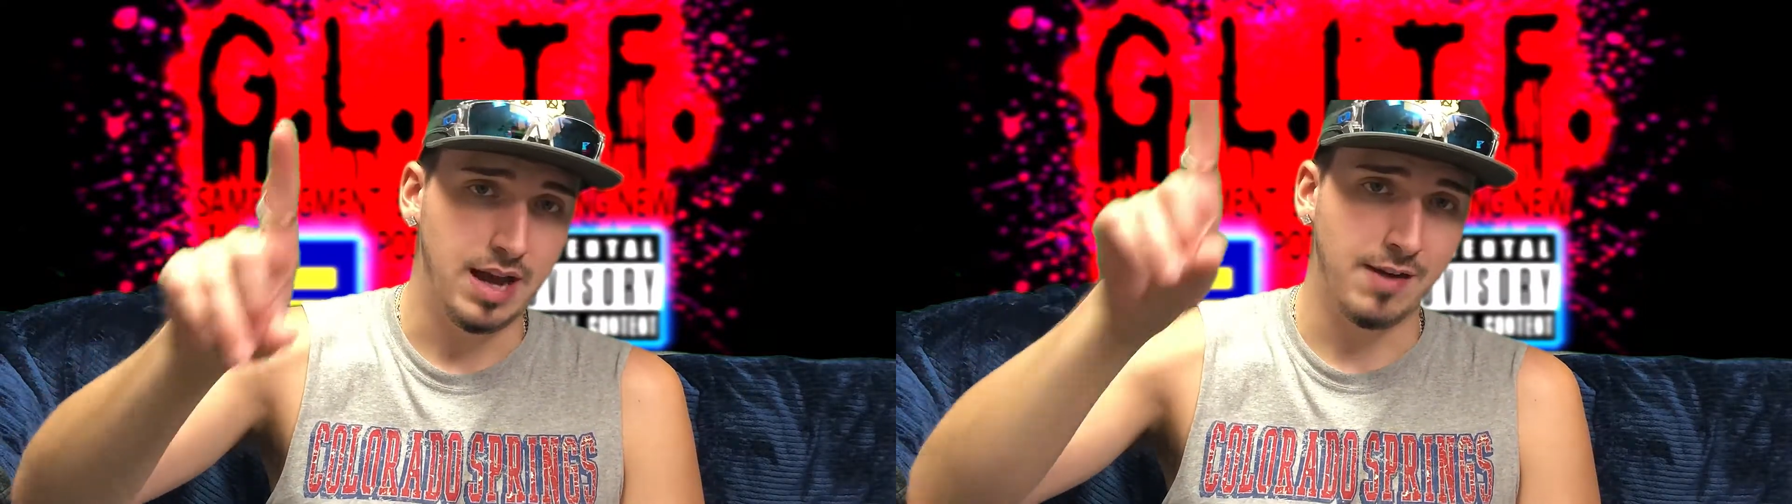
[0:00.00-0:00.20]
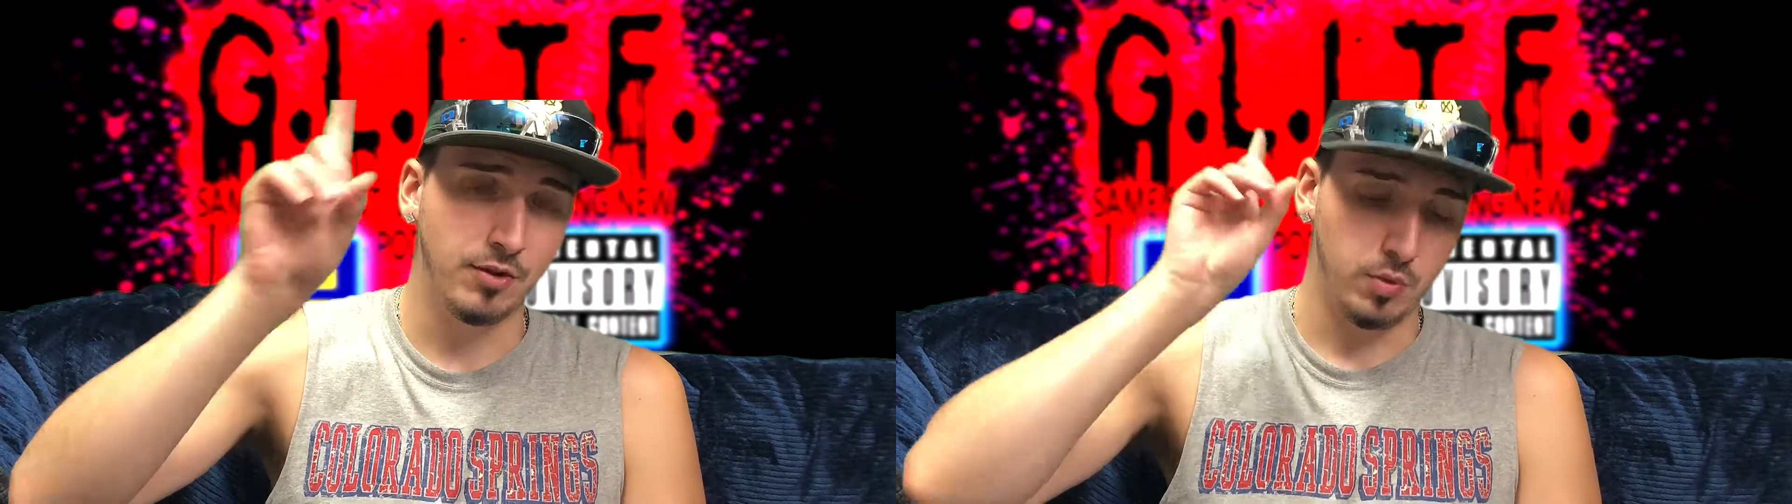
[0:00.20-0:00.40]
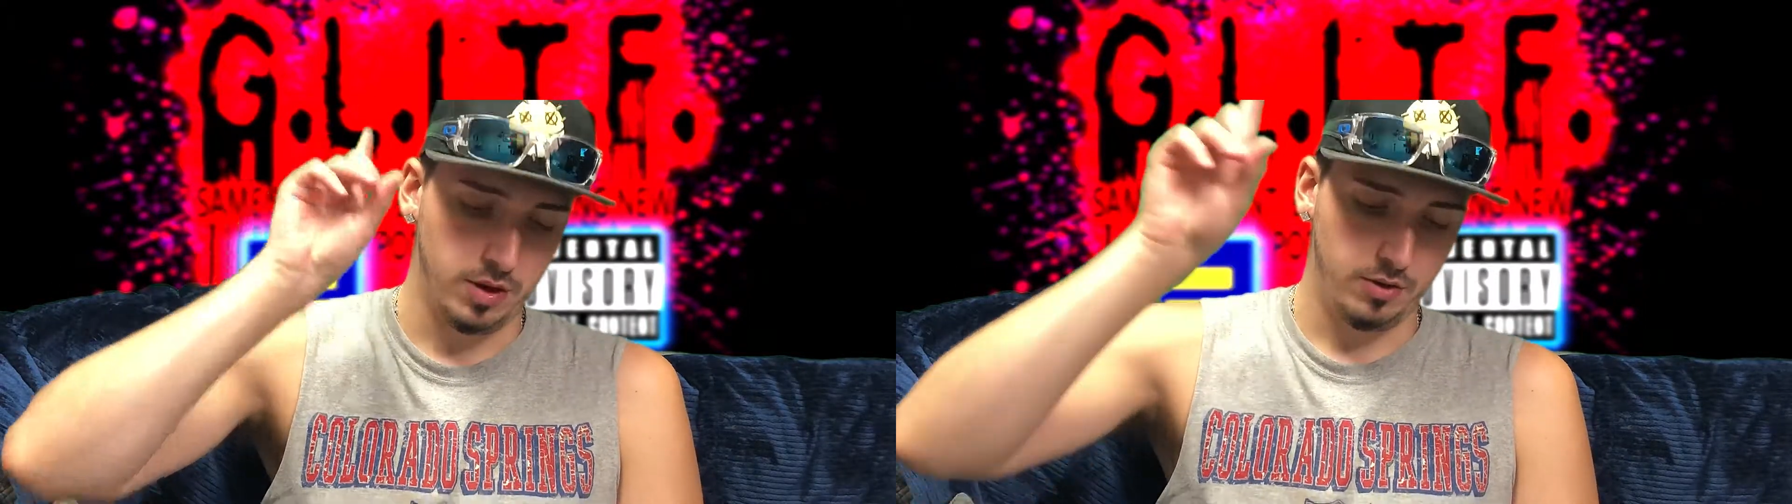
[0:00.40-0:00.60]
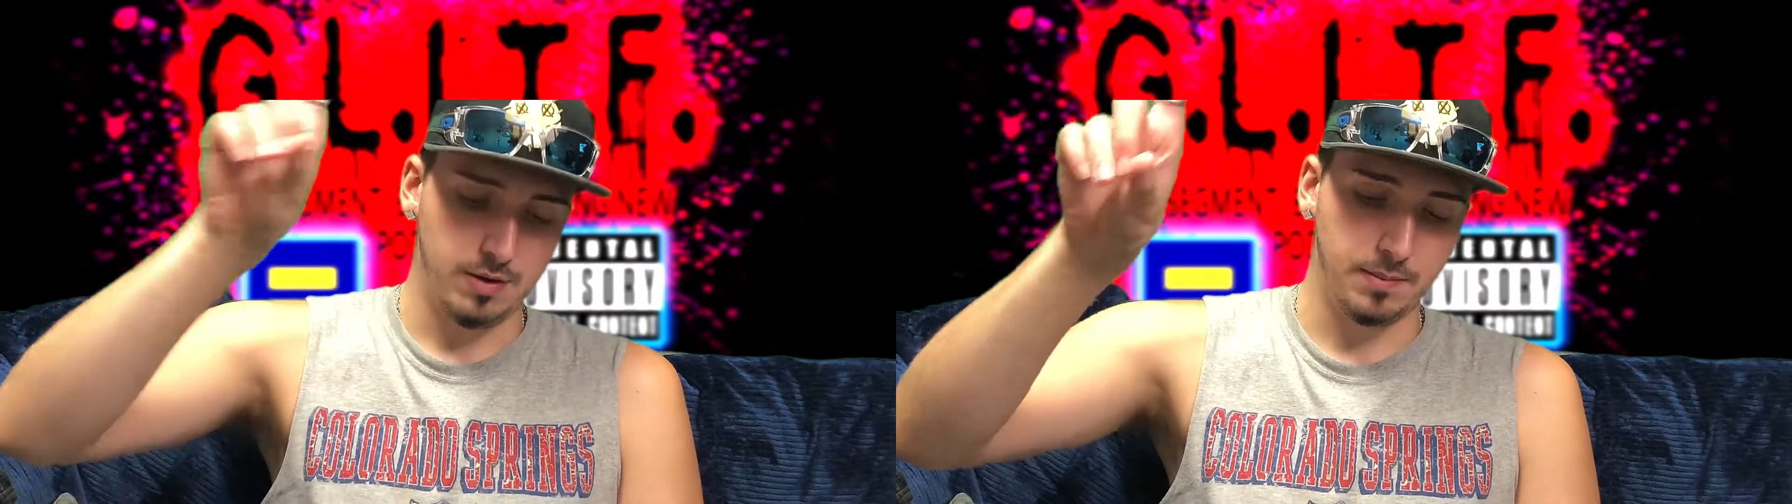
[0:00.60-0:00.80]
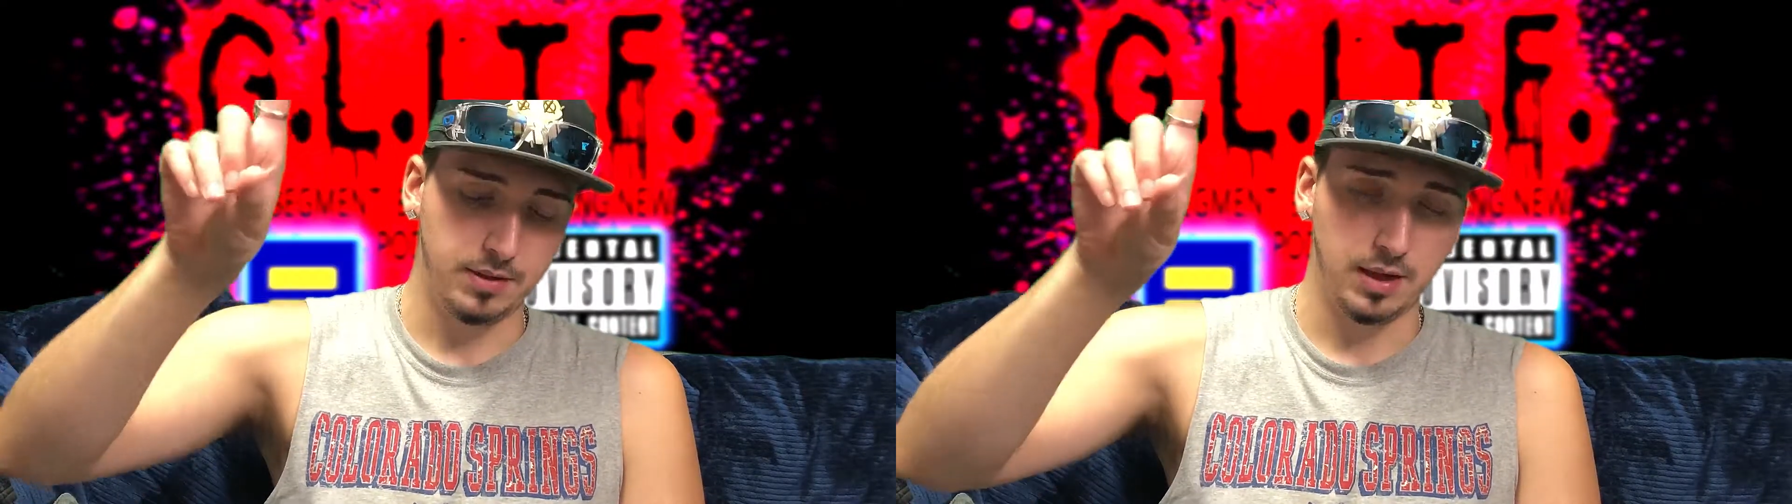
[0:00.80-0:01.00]
and everyone who
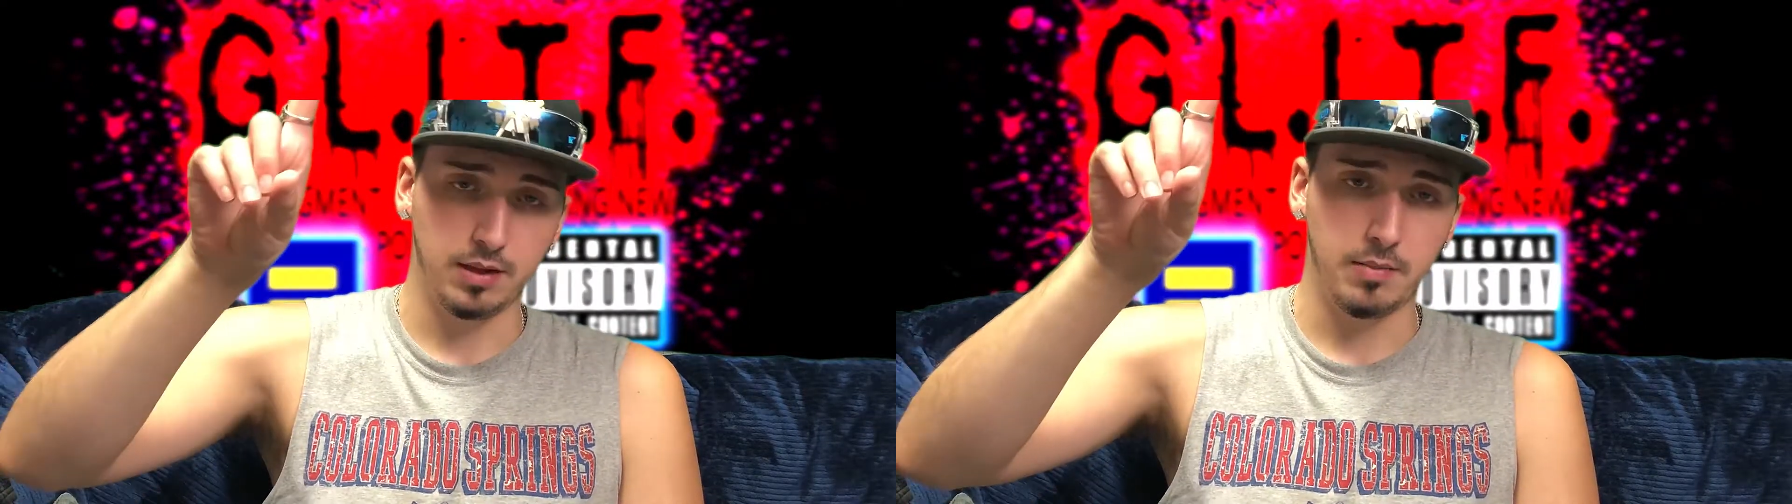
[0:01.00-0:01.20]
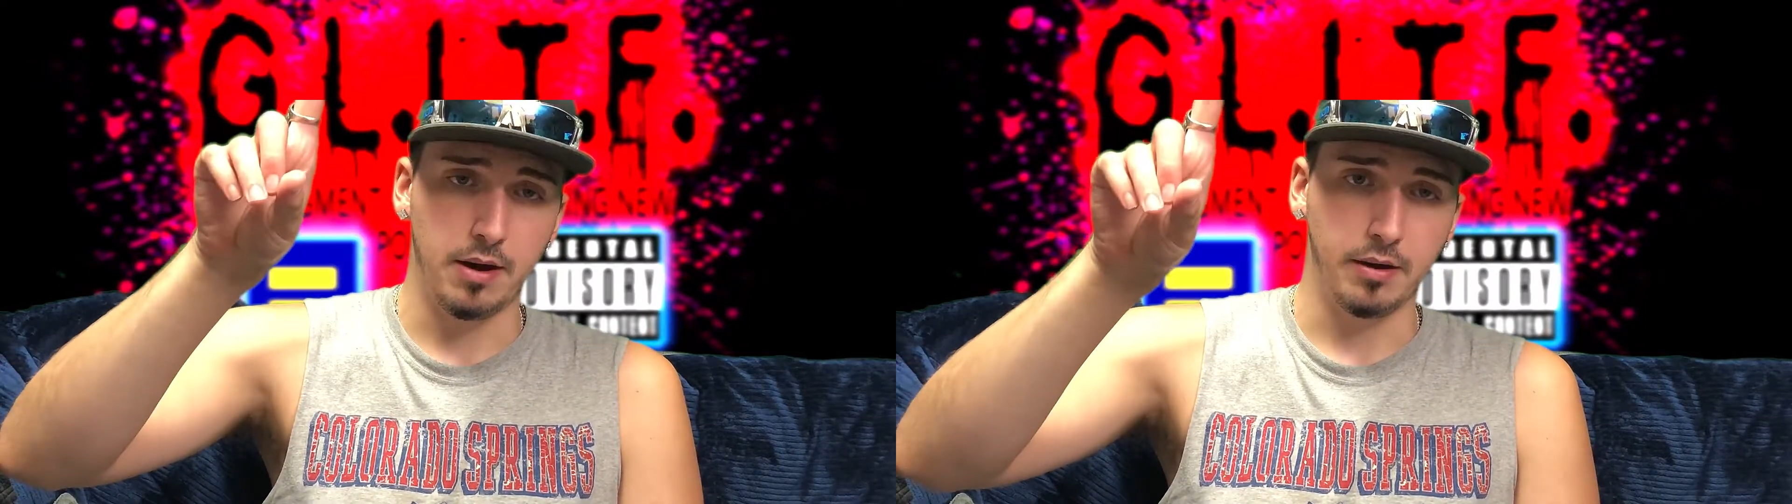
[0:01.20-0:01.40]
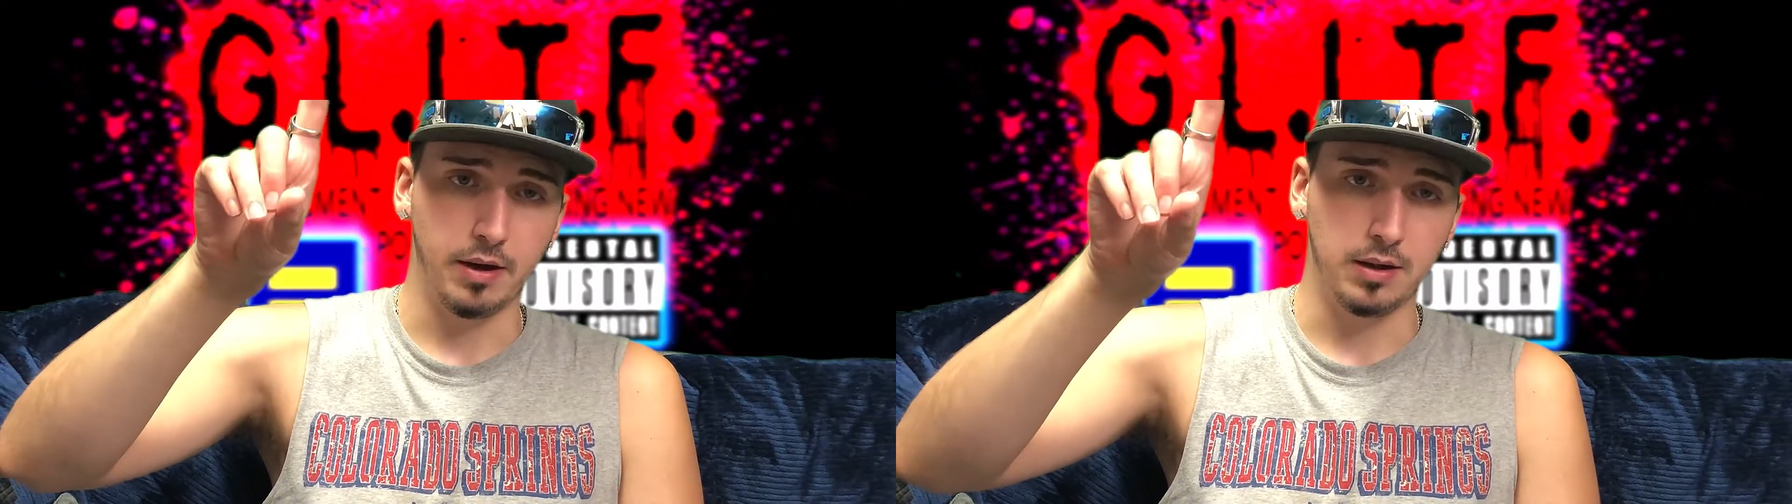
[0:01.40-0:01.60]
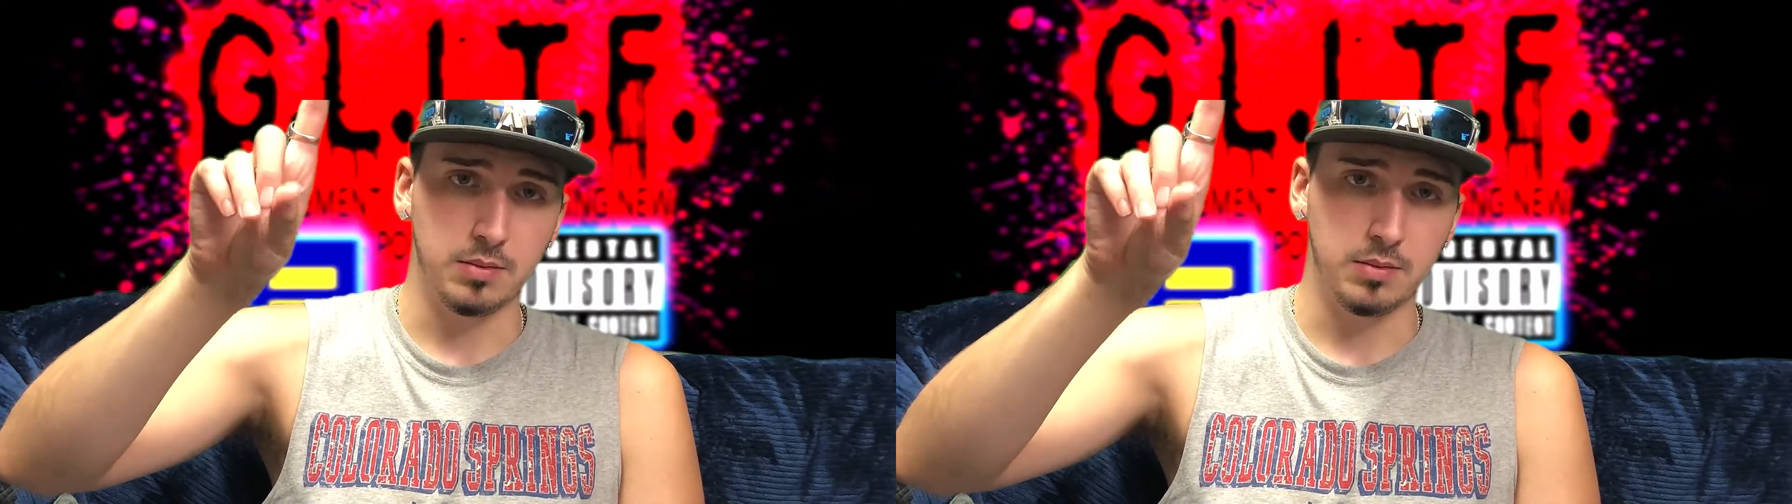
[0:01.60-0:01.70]
represents America,